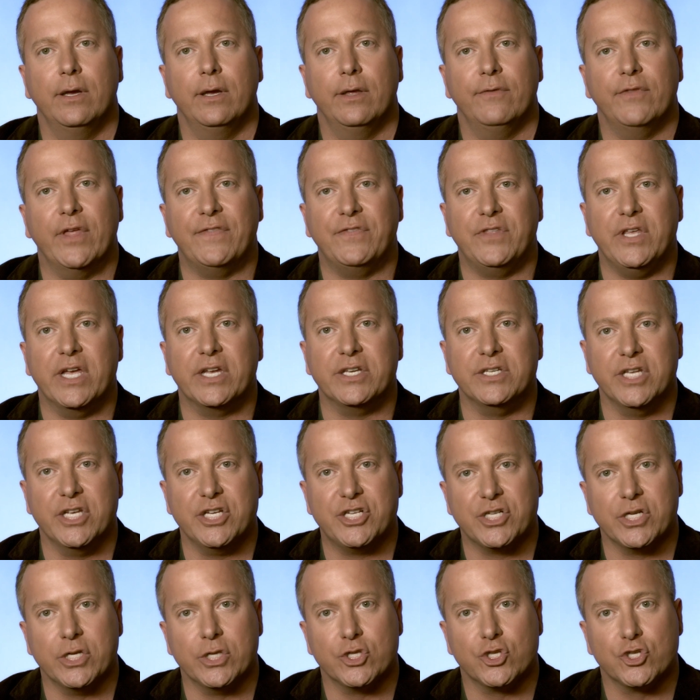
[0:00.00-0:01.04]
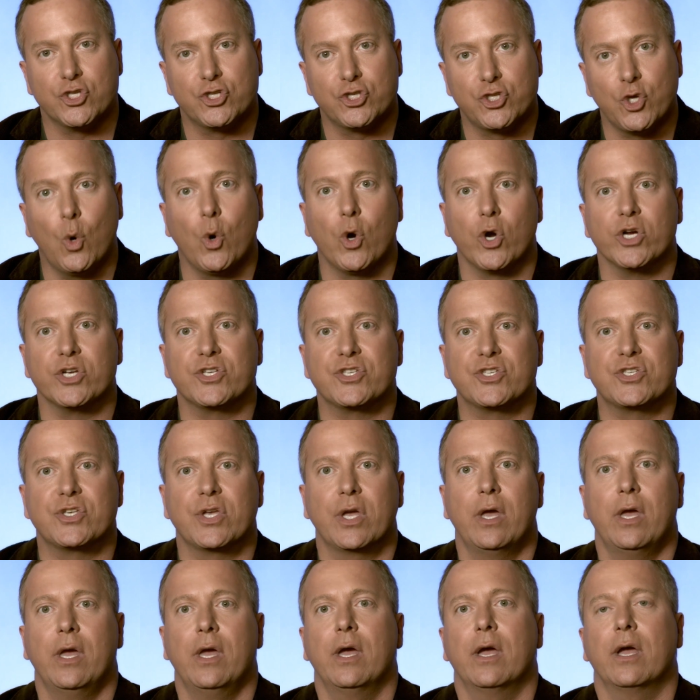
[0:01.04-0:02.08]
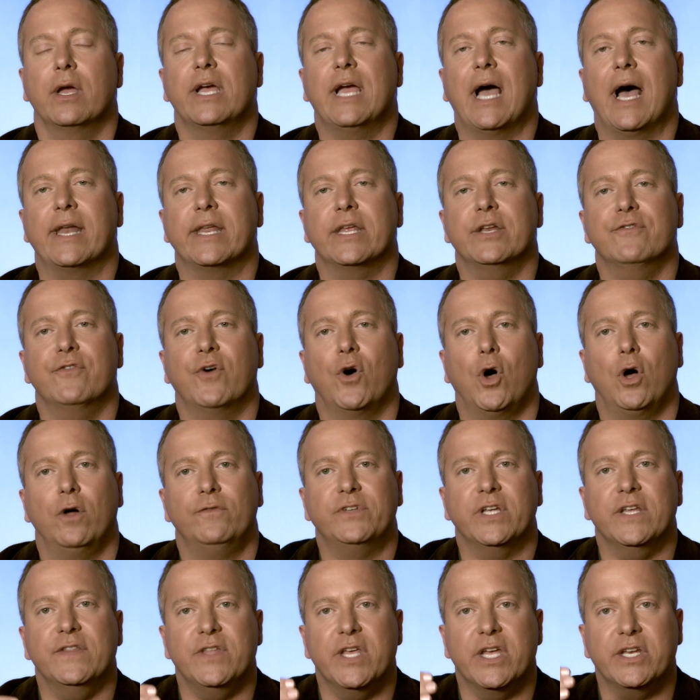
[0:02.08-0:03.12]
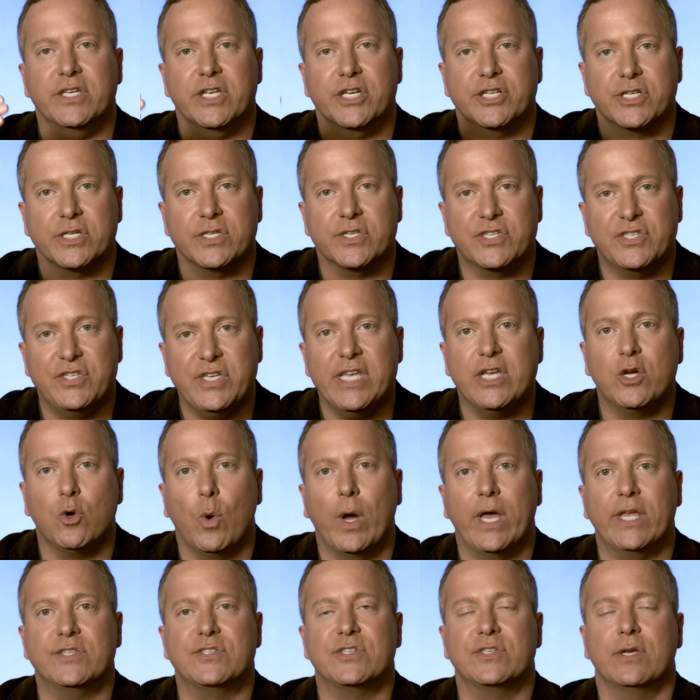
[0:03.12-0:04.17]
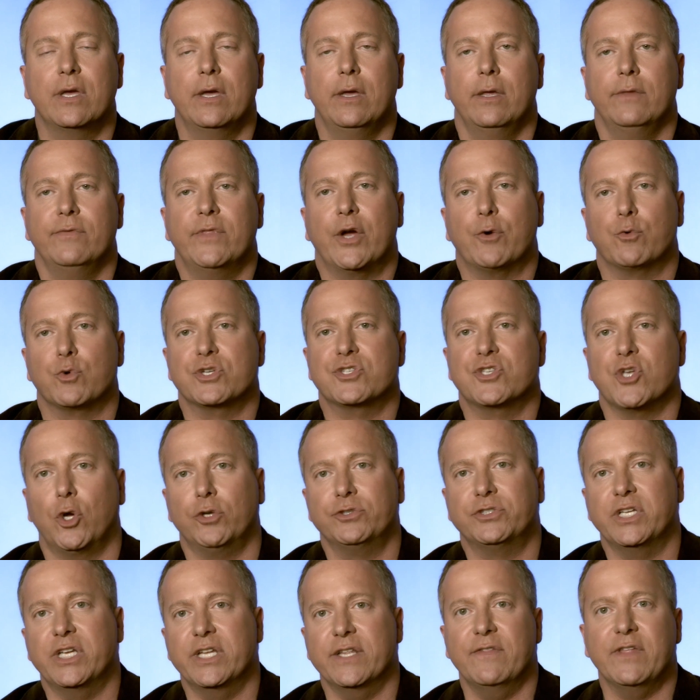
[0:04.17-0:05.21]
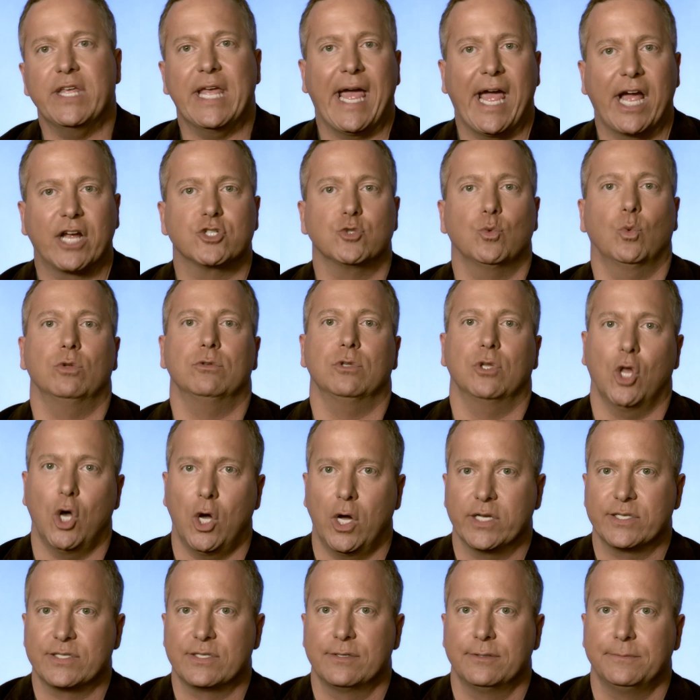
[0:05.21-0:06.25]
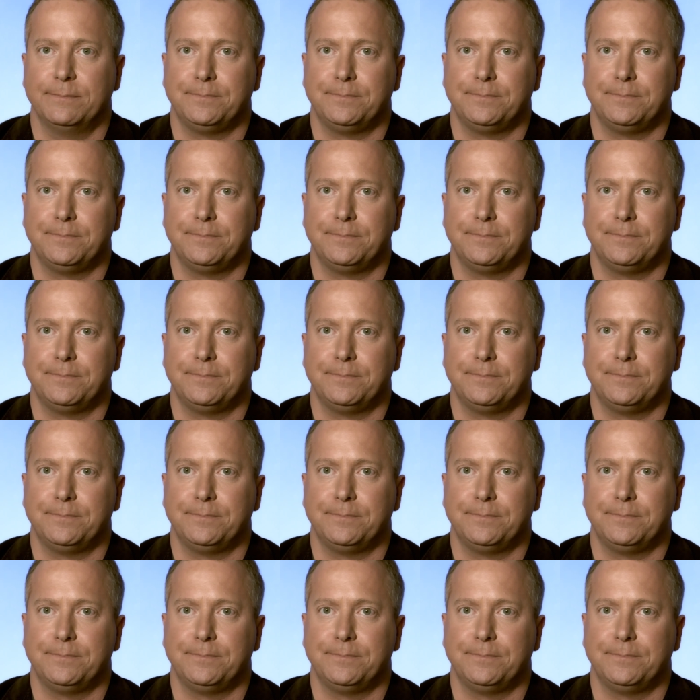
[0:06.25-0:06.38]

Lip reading: that the ignition source got involved in the ignition sequence that resulted in the actual loss.